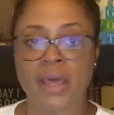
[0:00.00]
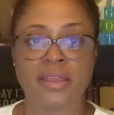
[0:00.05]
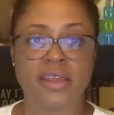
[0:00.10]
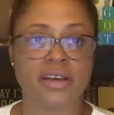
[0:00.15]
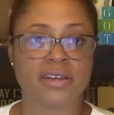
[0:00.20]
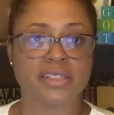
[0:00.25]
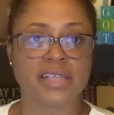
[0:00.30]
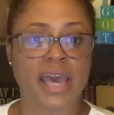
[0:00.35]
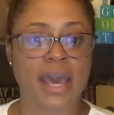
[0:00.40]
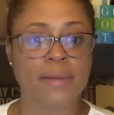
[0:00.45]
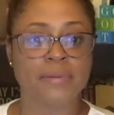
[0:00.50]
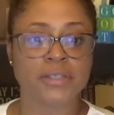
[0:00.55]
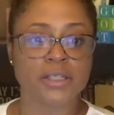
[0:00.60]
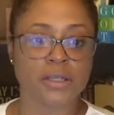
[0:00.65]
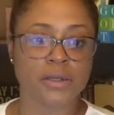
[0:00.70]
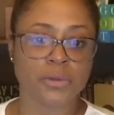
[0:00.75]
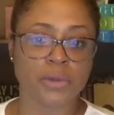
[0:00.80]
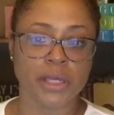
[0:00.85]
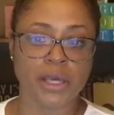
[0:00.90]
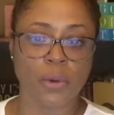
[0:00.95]
There's
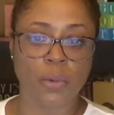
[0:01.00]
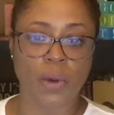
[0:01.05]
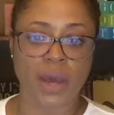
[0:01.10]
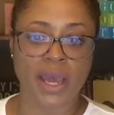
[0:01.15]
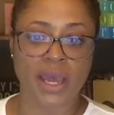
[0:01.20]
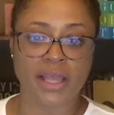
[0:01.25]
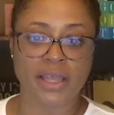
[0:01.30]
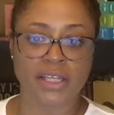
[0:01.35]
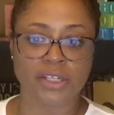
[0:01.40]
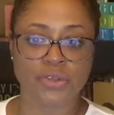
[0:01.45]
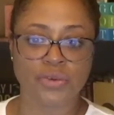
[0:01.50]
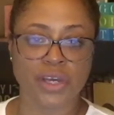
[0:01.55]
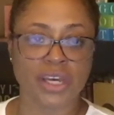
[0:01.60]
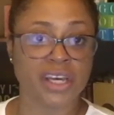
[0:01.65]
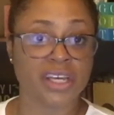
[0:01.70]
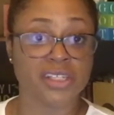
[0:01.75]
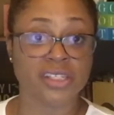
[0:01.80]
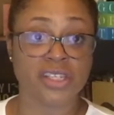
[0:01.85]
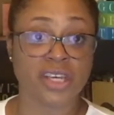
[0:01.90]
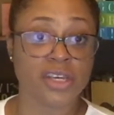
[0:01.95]
absolutely a way that you
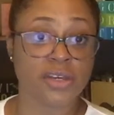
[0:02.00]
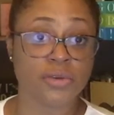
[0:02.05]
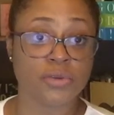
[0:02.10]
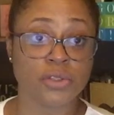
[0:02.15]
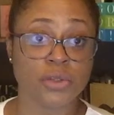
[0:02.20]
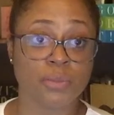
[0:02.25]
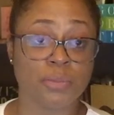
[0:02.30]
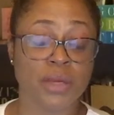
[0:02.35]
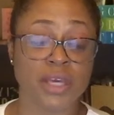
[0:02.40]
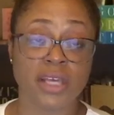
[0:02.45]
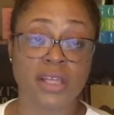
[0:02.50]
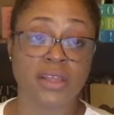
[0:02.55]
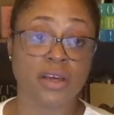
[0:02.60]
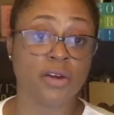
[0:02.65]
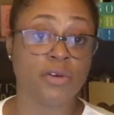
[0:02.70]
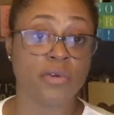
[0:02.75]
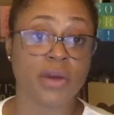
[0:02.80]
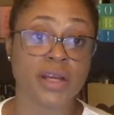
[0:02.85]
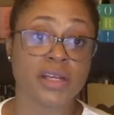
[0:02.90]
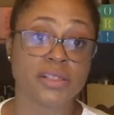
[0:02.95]
can continue to be the
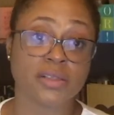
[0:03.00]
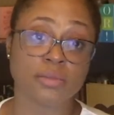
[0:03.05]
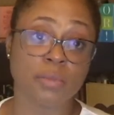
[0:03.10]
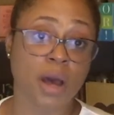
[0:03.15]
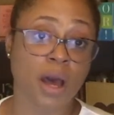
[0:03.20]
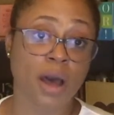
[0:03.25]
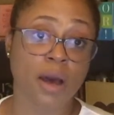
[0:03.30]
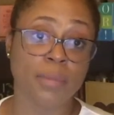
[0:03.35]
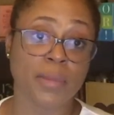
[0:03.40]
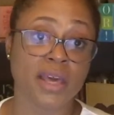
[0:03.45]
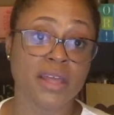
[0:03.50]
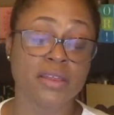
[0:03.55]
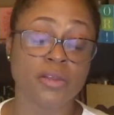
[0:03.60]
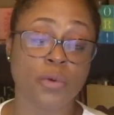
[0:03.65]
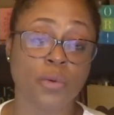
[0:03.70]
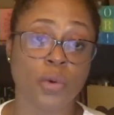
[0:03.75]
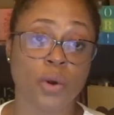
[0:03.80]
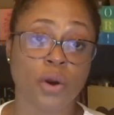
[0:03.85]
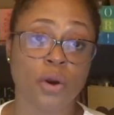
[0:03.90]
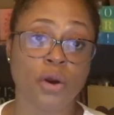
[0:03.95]
greatest mom in
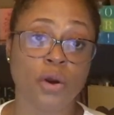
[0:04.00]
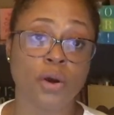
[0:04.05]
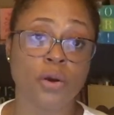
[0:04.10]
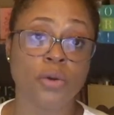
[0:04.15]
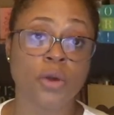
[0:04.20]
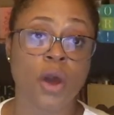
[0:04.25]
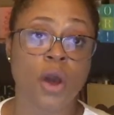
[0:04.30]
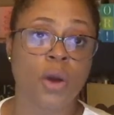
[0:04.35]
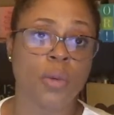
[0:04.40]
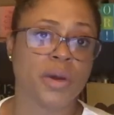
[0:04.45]
the world